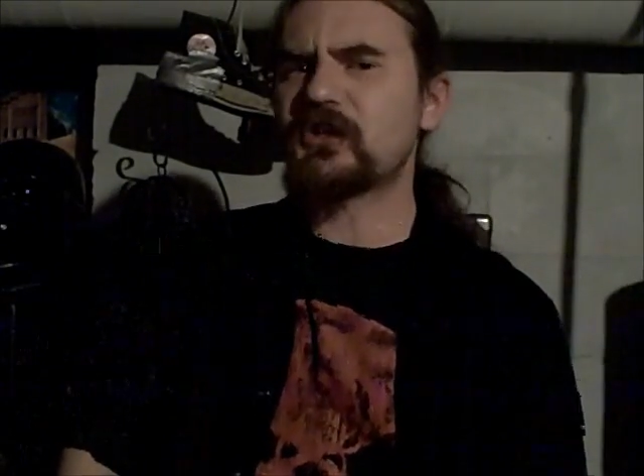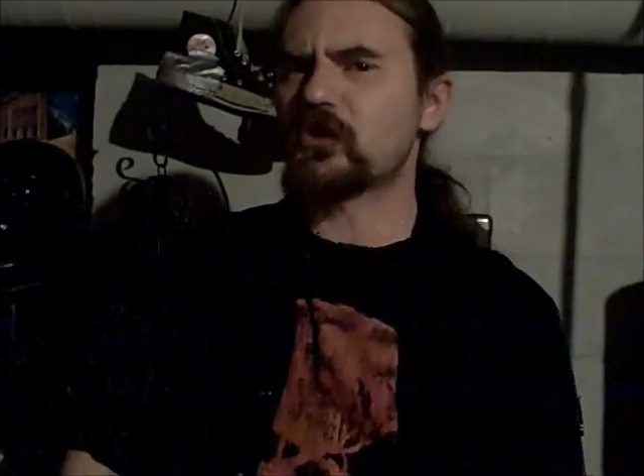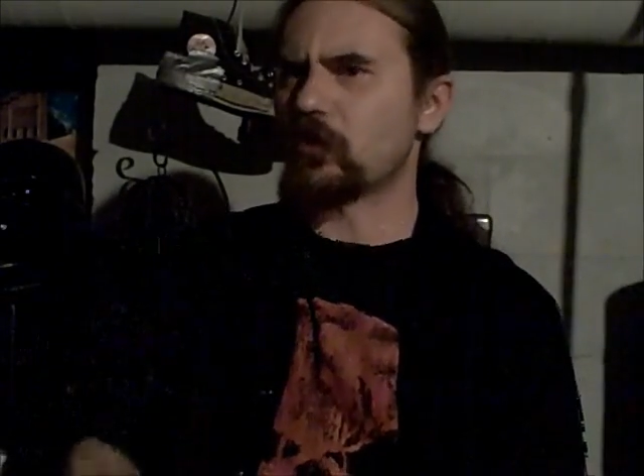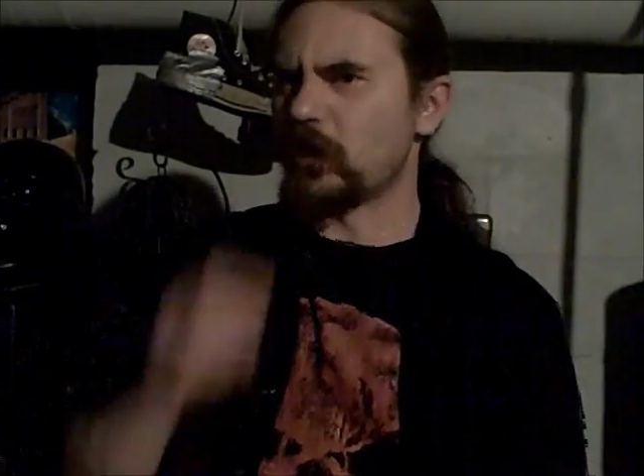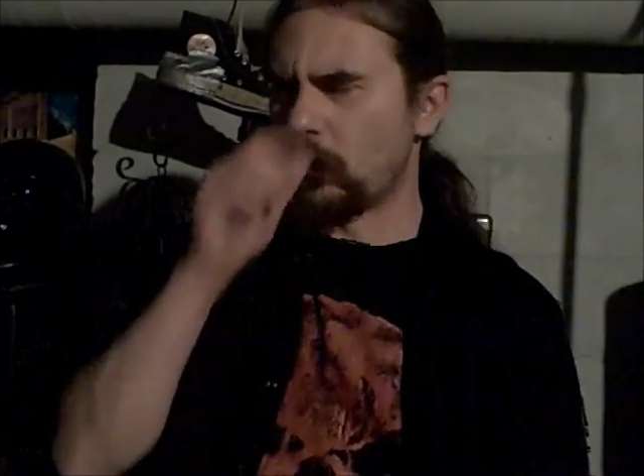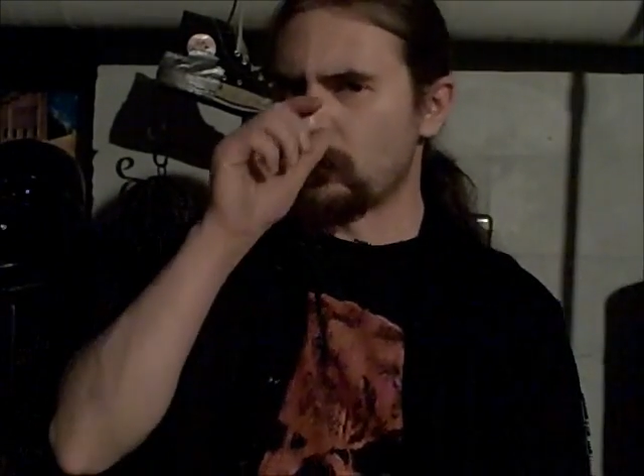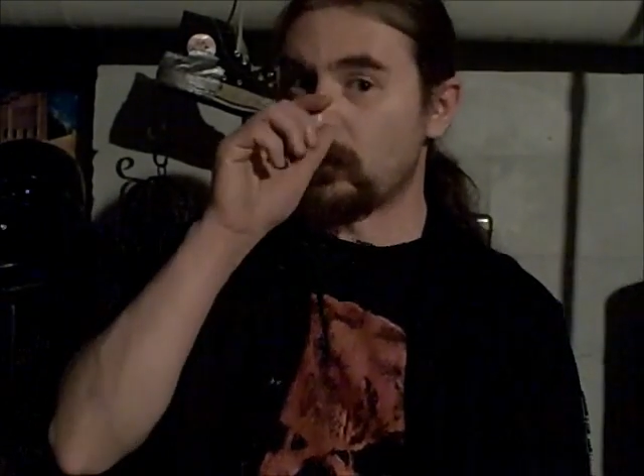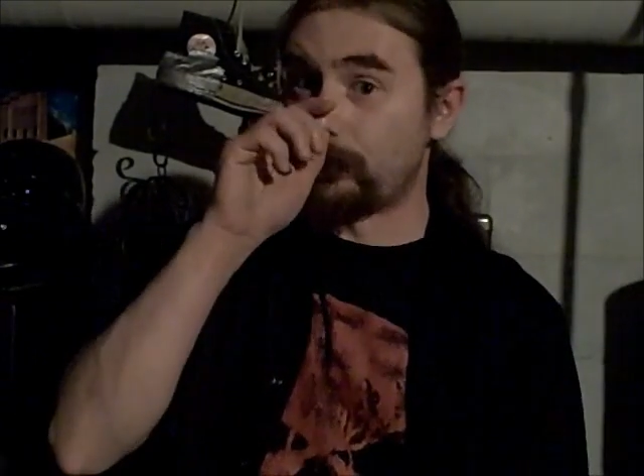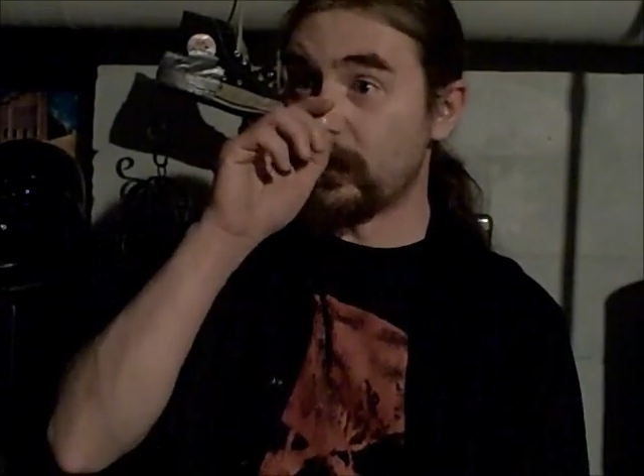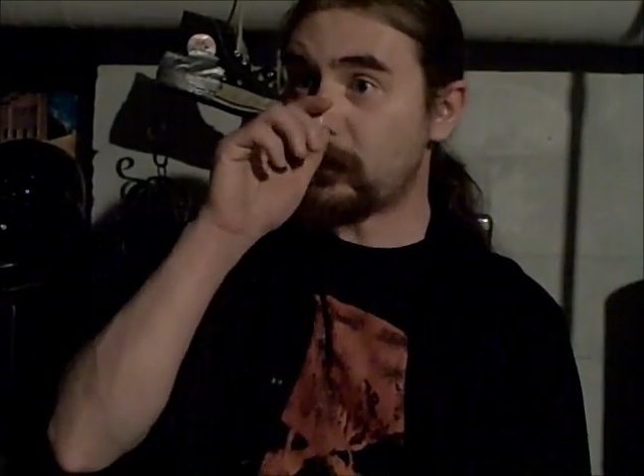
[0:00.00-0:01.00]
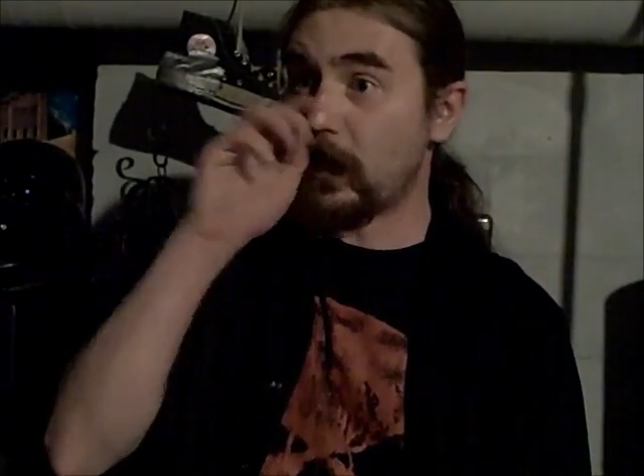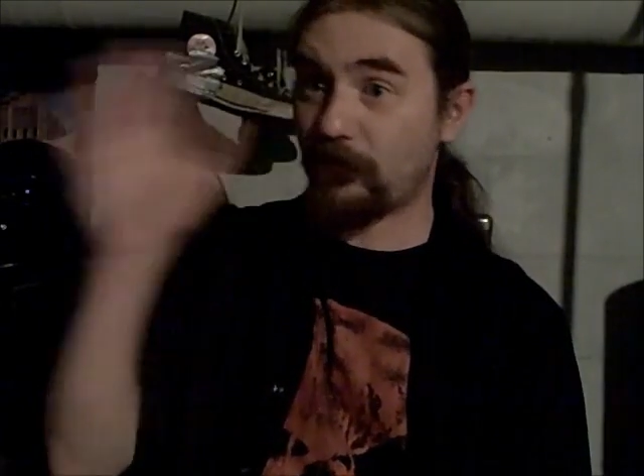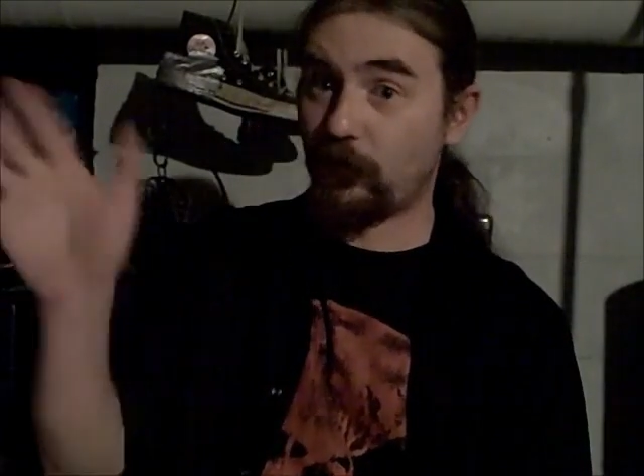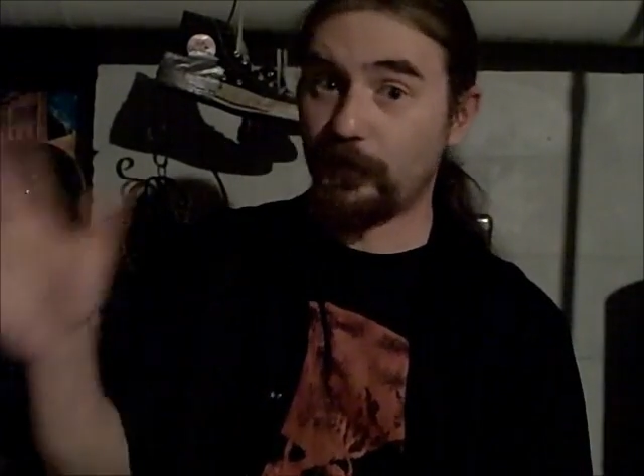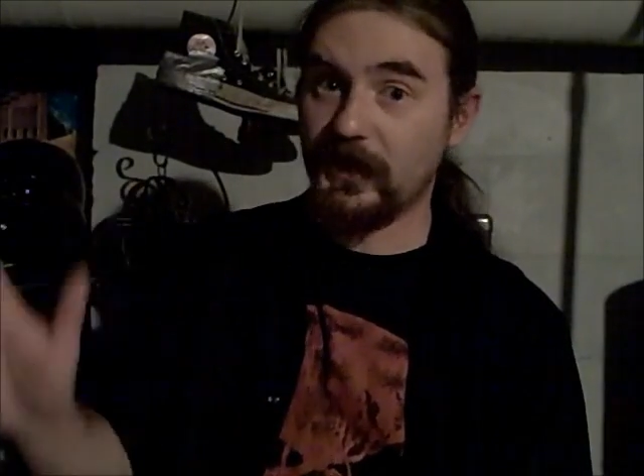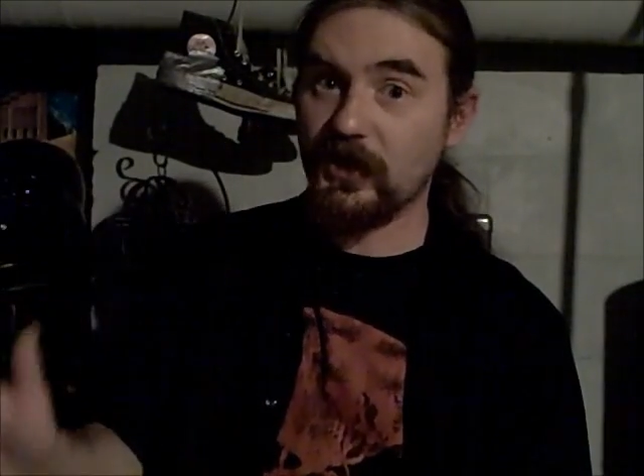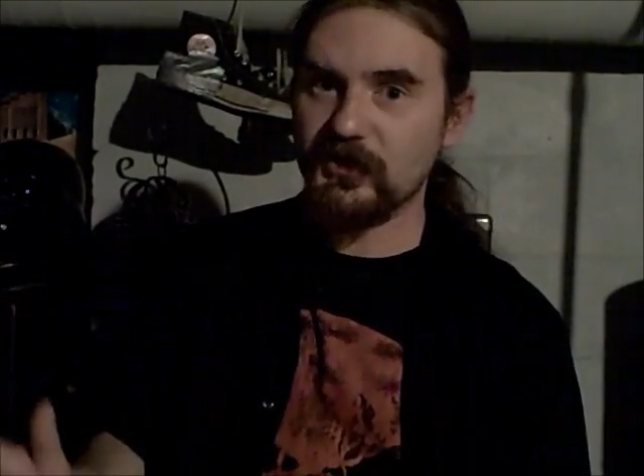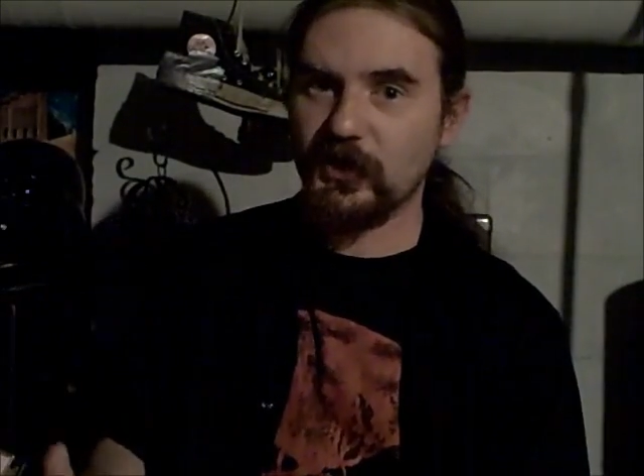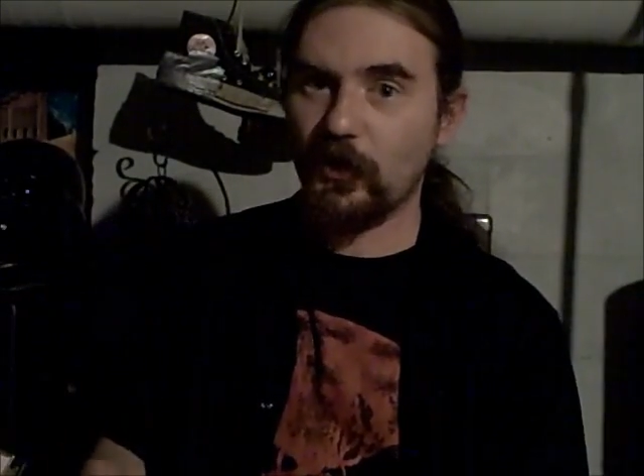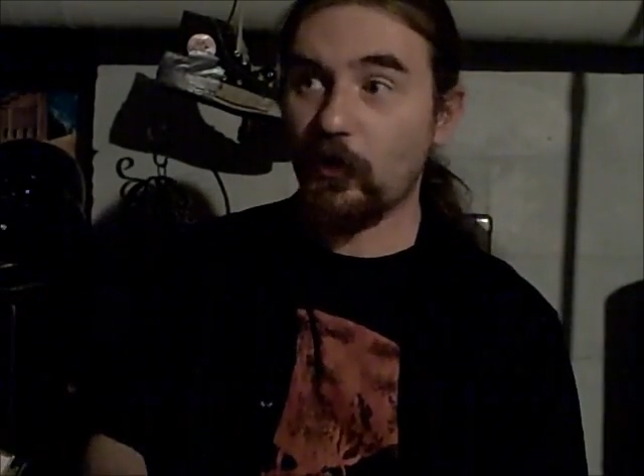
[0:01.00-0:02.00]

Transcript: sure, you be careful because,